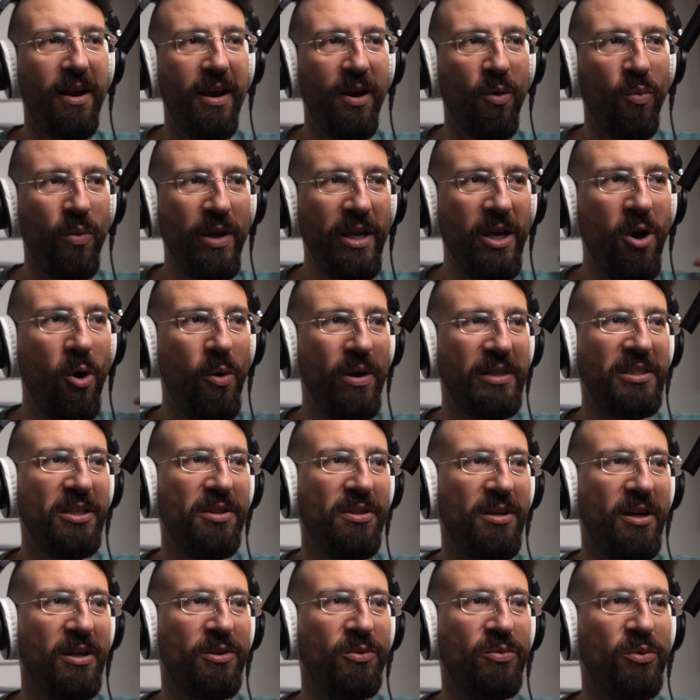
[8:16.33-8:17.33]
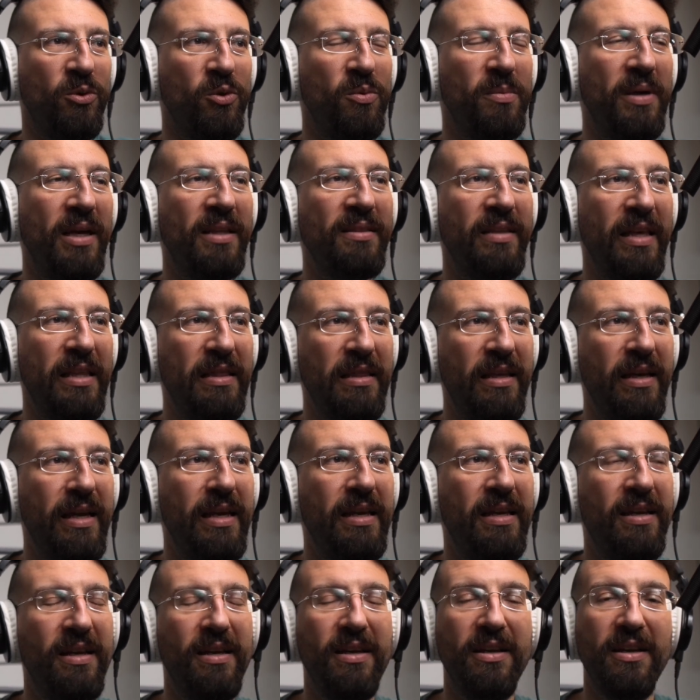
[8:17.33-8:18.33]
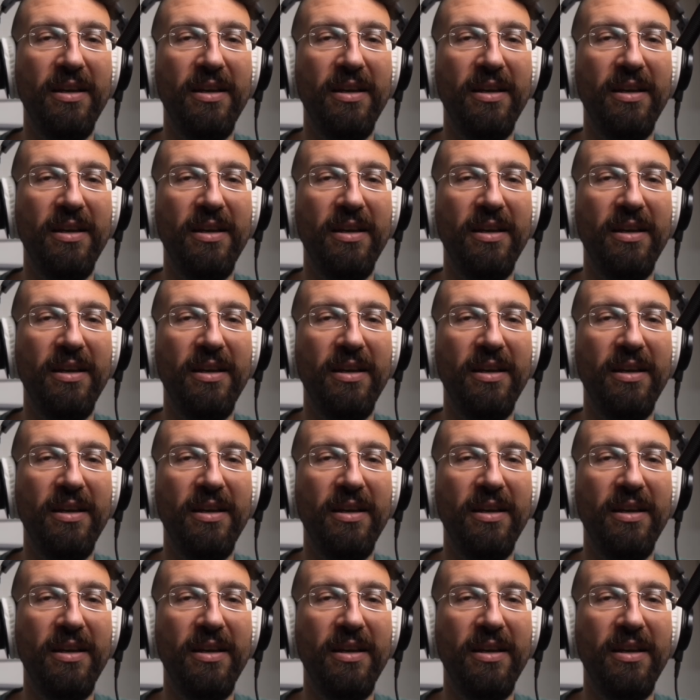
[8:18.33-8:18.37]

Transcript: And we go into the other room and then they,